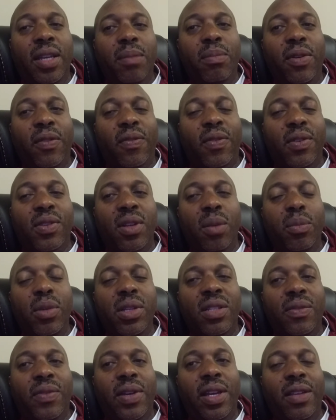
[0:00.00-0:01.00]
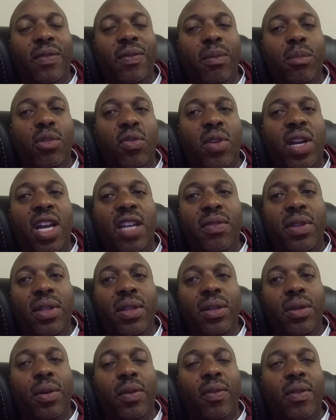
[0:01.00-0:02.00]
but for some reason, if I'm
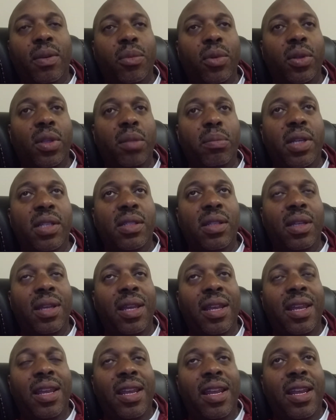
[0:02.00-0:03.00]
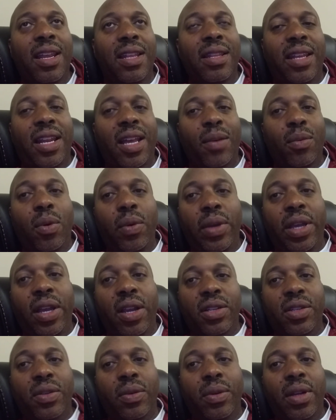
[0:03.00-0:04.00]
driving or if I'm really busy, then I won't
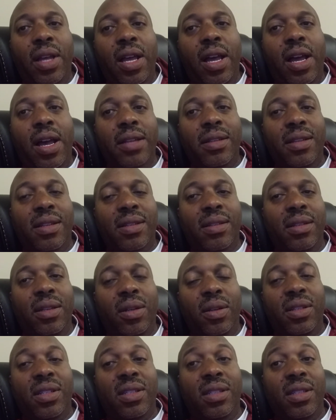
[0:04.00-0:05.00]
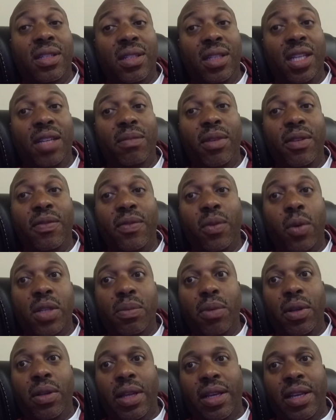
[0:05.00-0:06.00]
answer it. I'll just leave me a
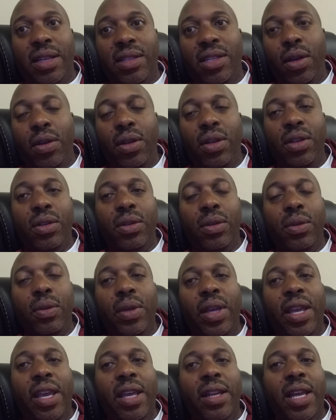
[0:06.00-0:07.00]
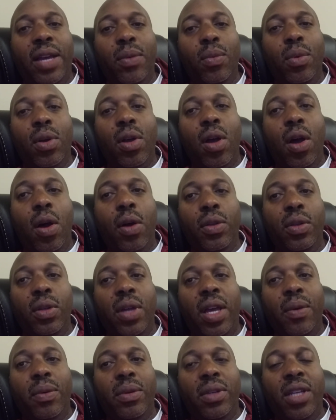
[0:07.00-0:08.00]
voicemail like I tell you to do, and I will call you.
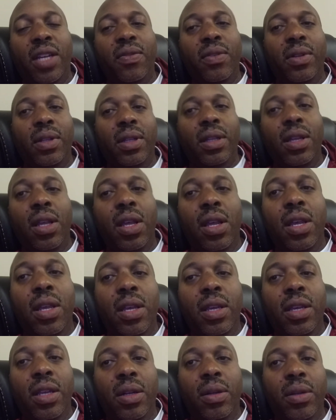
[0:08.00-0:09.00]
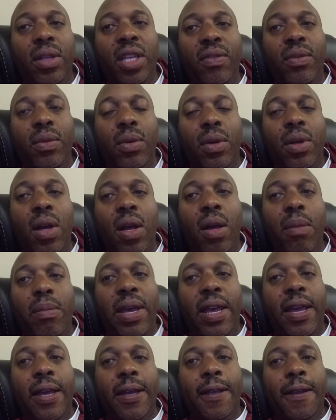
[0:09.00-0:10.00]
I will definitely, give you a call
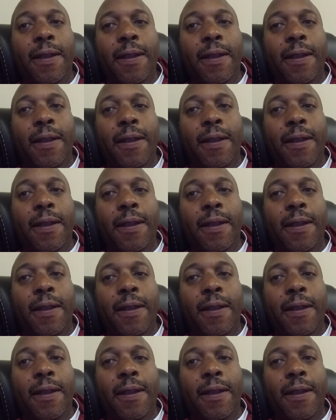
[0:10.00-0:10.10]
back.